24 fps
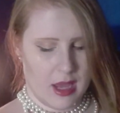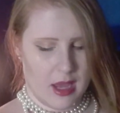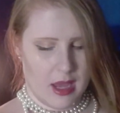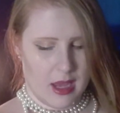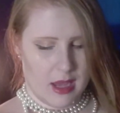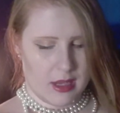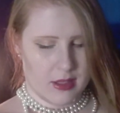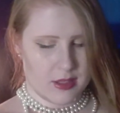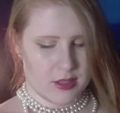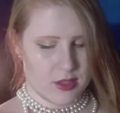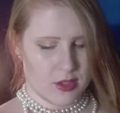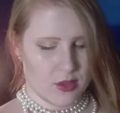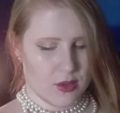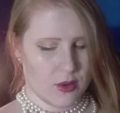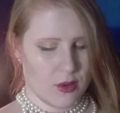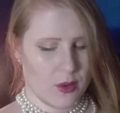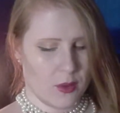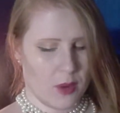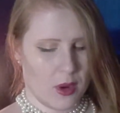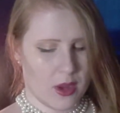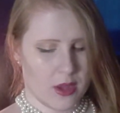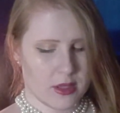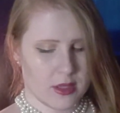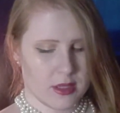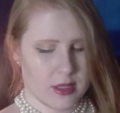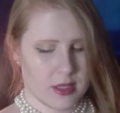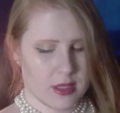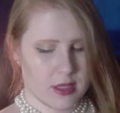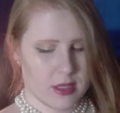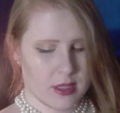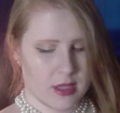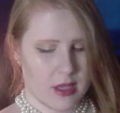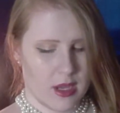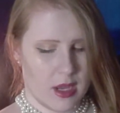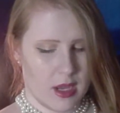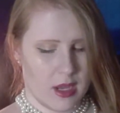and Sir
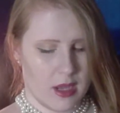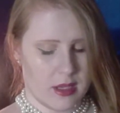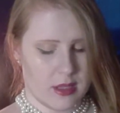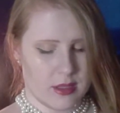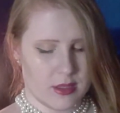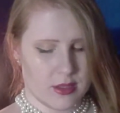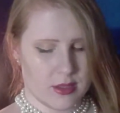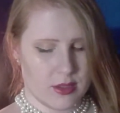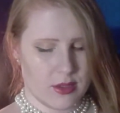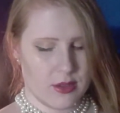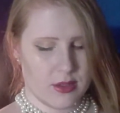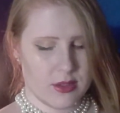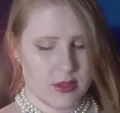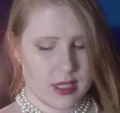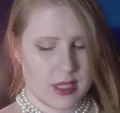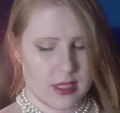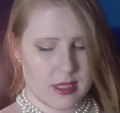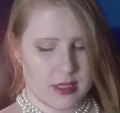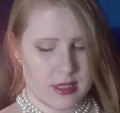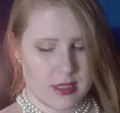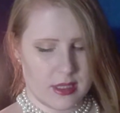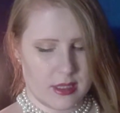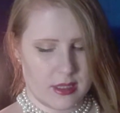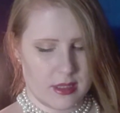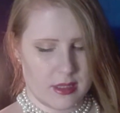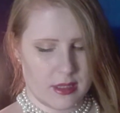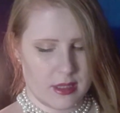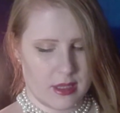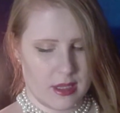Geraint, and Sir Dinadan,